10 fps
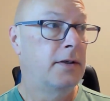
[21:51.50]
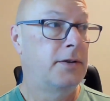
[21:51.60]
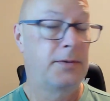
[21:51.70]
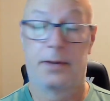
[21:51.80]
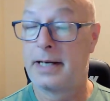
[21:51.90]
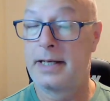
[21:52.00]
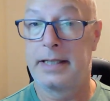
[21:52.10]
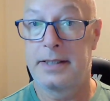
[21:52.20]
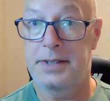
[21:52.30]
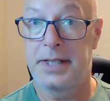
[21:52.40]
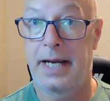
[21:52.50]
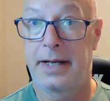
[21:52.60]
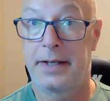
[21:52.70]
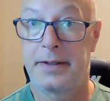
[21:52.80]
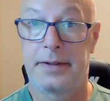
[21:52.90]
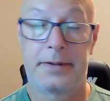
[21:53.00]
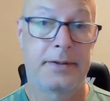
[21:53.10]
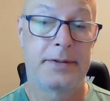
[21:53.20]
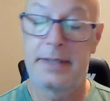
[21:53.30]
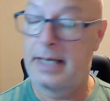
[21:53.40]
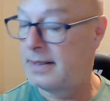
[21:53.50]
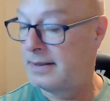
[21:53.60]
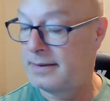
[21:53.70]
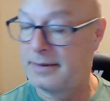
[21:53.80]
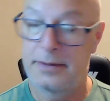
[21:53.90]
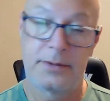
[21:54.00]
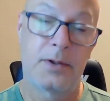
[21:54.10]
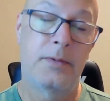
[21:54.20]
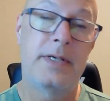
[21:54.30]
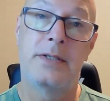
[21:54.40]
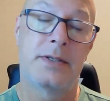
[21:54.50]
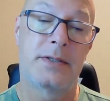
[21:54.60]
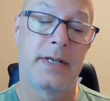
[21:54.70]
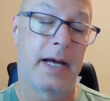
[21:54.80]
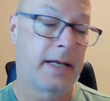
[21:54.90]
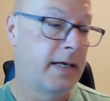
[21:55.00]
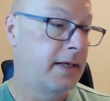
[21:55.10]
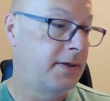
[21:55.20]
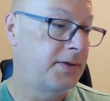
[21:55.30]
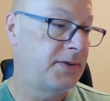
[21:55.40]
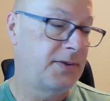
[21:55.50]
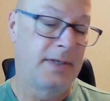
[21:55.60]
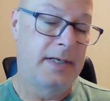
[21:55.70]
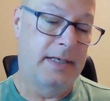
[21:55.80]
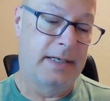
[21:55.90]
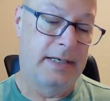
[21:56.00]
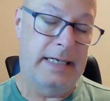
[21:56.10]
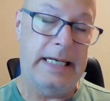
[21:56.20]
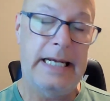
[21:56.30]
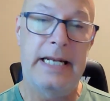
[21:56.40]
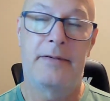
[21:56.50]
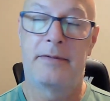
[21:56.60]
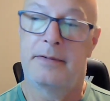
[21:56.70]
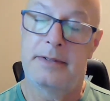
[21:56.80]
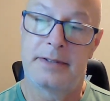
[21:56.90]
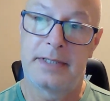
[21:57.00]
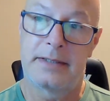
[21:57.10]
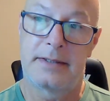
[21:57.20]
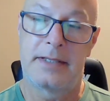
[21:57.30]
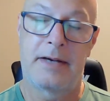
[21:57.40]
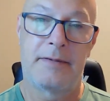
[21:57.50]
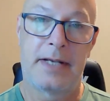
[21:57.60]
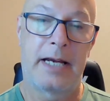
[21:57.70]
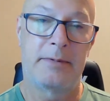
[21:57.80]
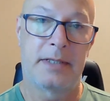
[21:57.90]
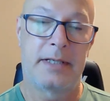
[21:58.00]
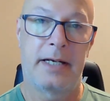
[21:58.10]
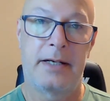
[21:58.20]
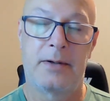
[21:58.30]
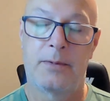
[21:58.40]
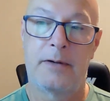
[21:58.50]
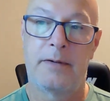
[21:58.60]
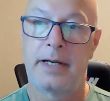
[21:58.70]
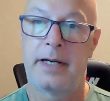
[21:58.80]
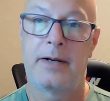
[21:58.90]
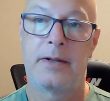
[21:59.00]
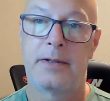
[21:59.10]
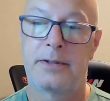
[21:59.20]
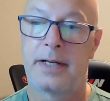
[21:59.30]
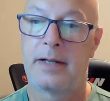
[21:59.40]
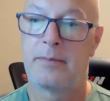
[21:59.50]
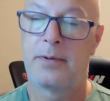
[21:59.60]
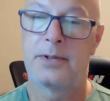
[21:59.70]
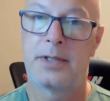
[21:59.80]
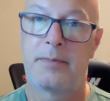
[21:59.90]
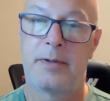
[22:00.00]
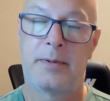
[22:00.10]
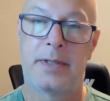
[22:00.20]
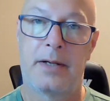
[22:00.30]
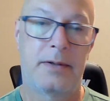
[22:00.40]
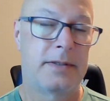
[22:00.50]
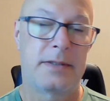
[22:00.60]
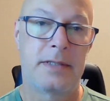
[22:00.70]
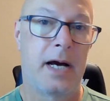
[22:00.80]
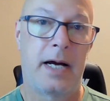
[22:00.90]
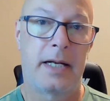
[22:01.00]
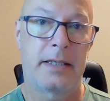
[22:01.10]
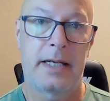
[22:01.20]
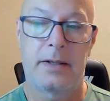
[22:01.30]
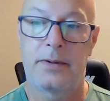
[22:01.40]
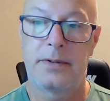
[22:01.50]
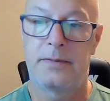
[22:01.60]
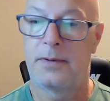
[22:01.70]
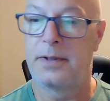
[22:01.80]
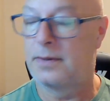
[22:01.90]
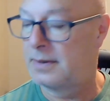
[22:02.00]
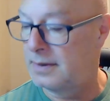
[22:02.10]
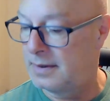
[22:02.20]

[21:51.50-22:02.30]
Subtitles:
Try not to snack. There's no reason to snack. This eating 6 to 7 times a day or whatever the hell they're trying to push on people now is not healthy for you.